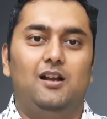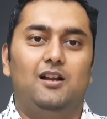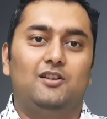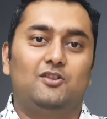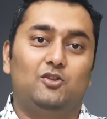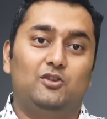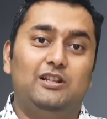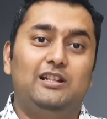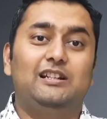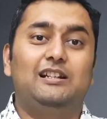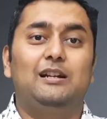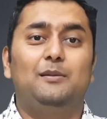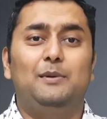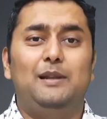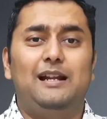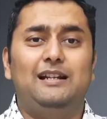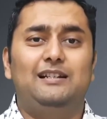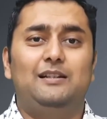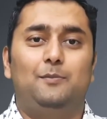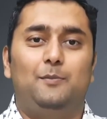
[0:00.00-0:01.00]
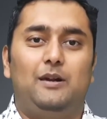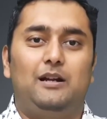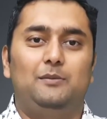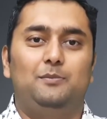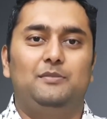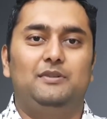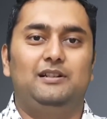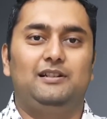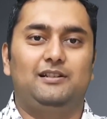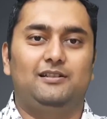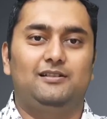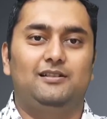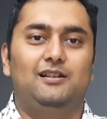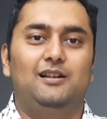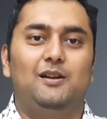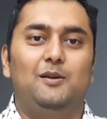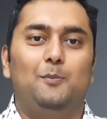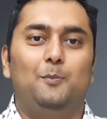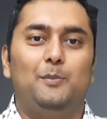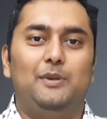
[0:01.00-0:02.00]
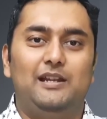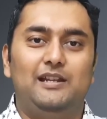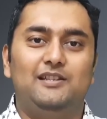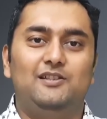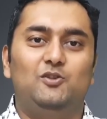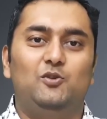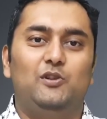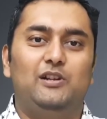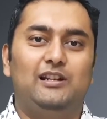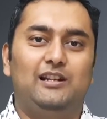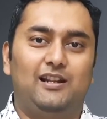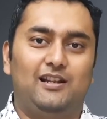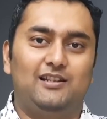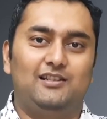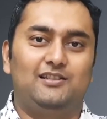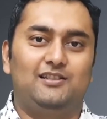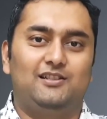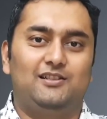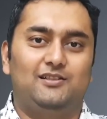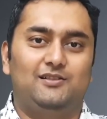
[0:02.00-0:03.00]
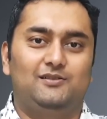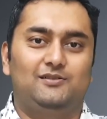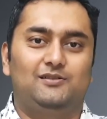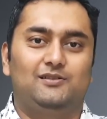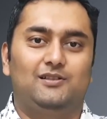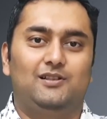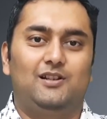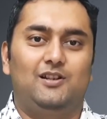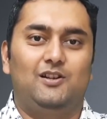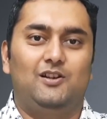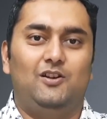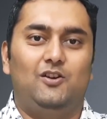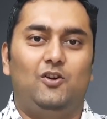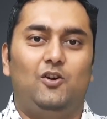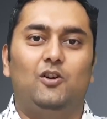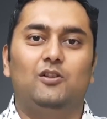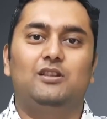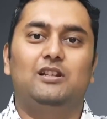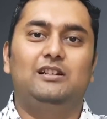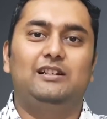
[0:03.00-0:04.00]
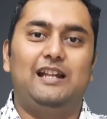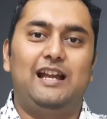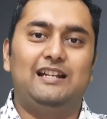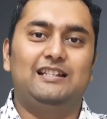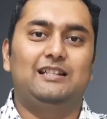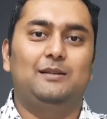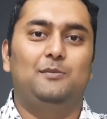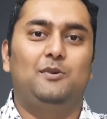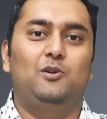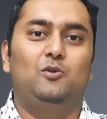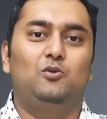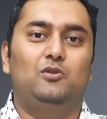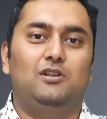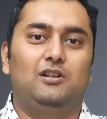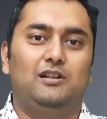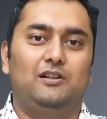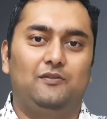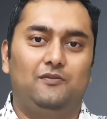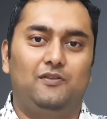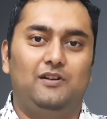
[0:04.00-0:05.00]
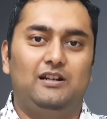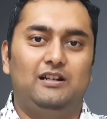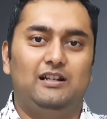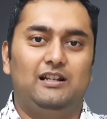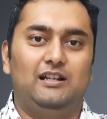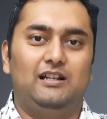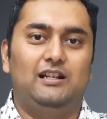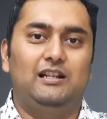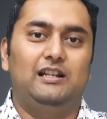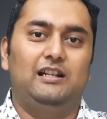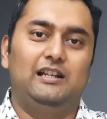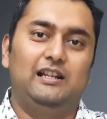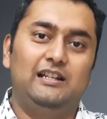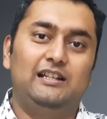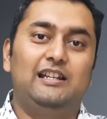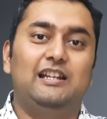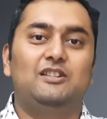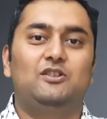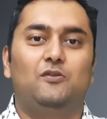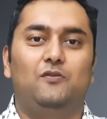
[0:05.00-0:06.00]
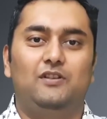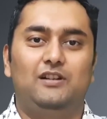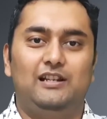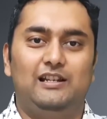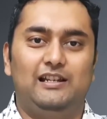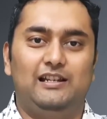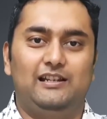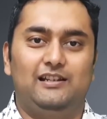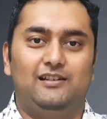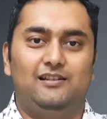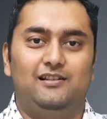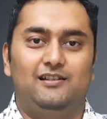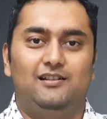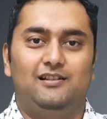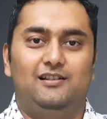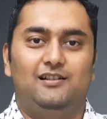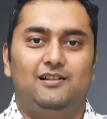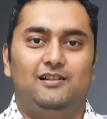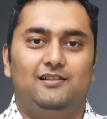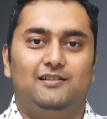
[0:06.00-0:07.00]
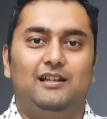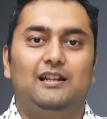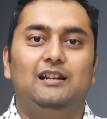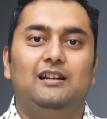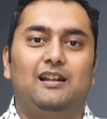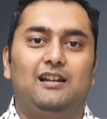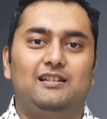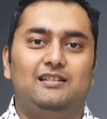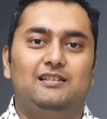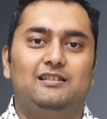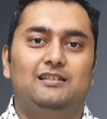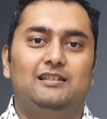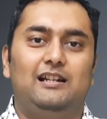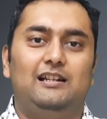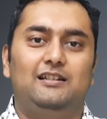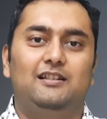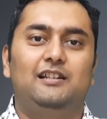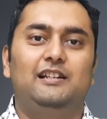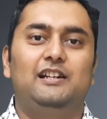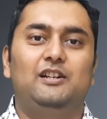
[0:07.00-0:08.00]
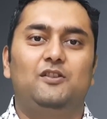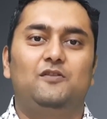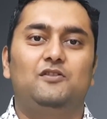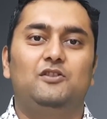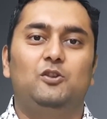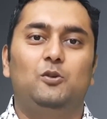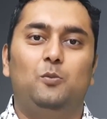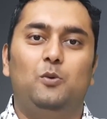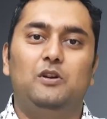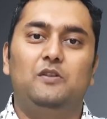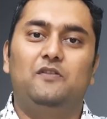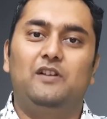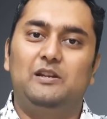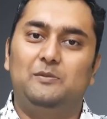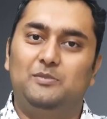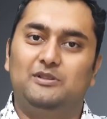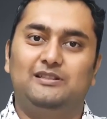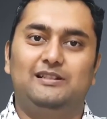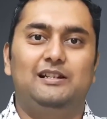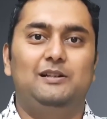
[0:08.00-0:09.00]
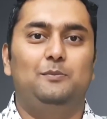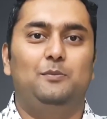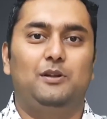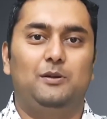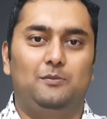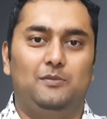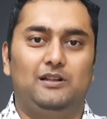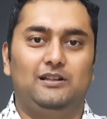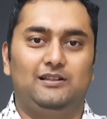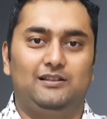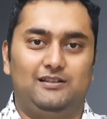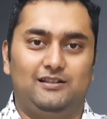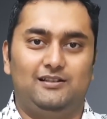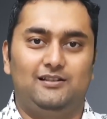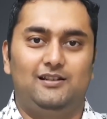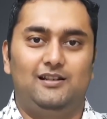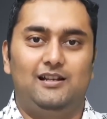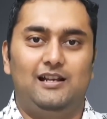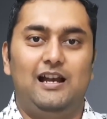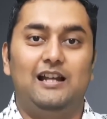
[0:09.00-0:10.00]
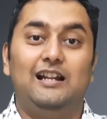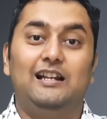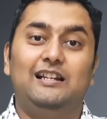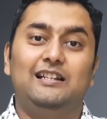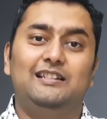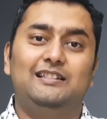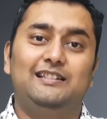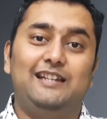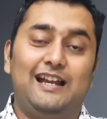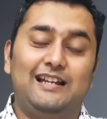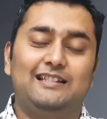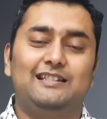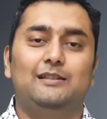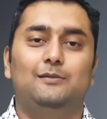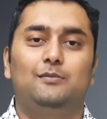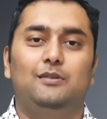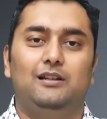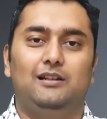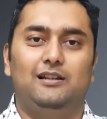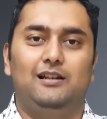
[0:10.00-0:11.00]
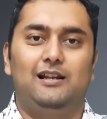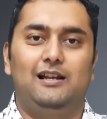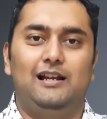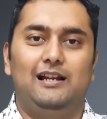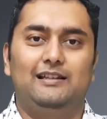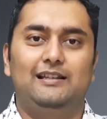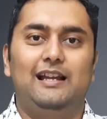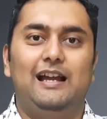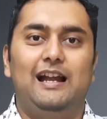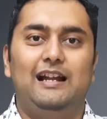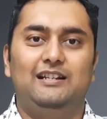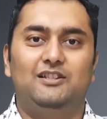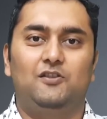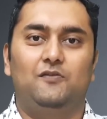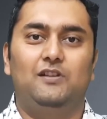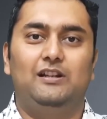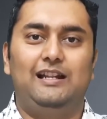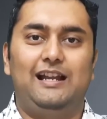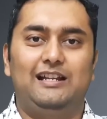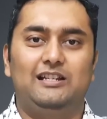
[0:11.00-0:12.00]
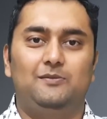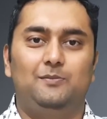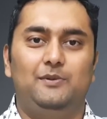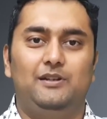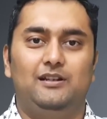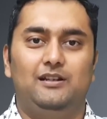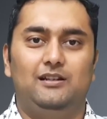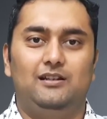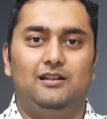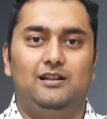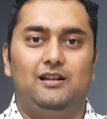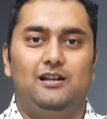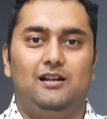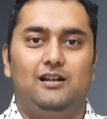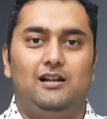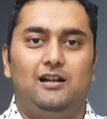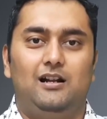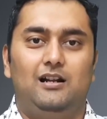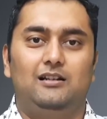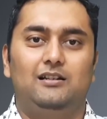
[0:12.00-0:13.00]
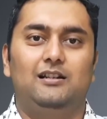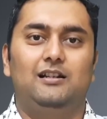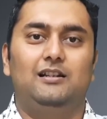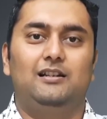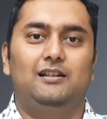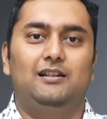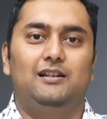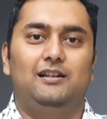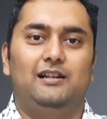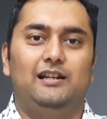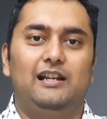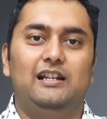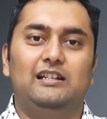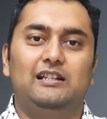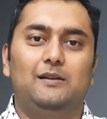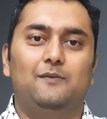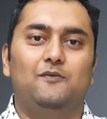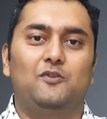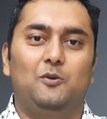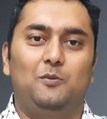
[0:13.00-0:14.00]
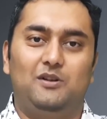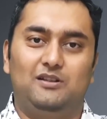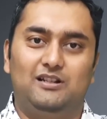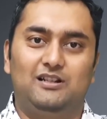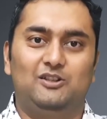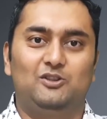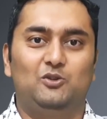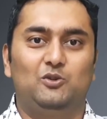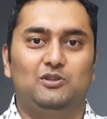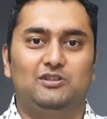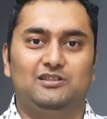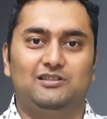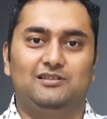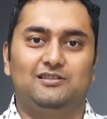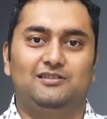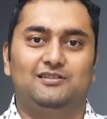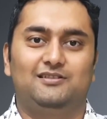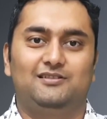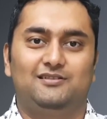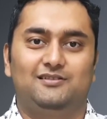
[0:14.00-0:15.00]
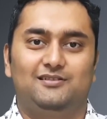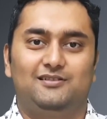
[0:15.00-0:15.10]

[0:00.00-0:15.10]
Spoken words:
So the income tax department pays you interest on the tax amount refund in case of a delay. The interest is at the rate of 0.5% per month, and it is taxable at the hands of the taxpayer under income from other sources.